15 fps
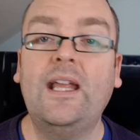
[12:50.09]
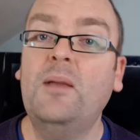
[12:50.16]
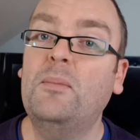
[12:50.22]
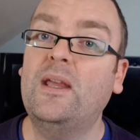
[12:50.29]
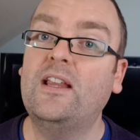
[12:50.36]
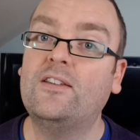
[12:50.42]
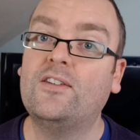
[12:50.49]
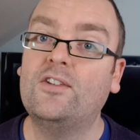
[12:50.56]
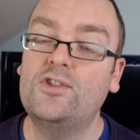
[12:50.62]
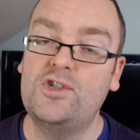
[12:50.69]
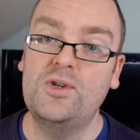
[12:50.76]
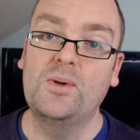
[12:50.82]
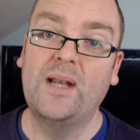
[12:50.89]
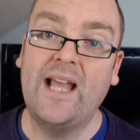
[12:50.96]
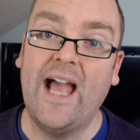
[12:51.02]
he meets
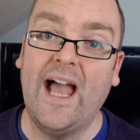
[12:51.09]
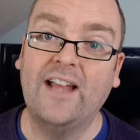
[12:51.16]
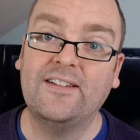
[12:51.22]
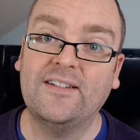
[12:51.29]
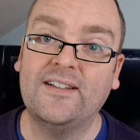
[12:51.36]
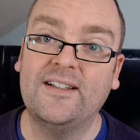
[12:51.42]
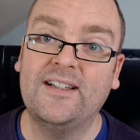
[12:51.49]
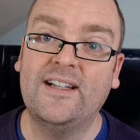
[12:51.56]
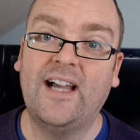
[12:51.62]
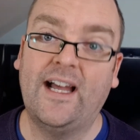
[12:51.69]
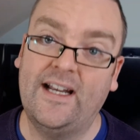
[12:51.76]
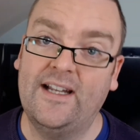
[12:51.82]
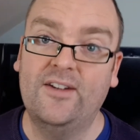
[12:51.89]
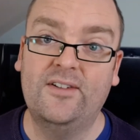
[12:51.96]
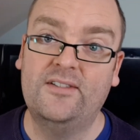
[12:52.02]
Juliet
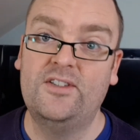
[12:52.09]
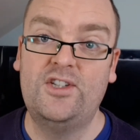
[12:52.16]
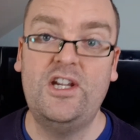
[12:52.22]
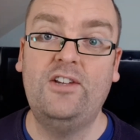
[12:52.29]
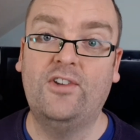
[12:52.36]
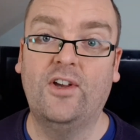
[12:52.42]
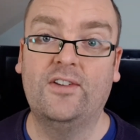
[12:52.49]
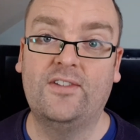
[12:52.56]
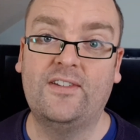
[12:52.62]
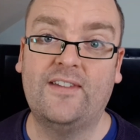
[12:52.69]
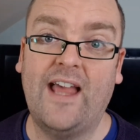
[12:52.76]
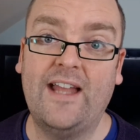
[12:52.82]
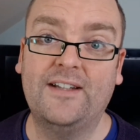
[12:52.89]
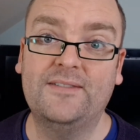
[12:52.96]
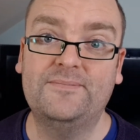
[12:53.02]
and she turns his
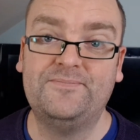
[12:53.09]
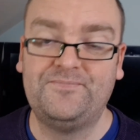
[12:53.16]
head.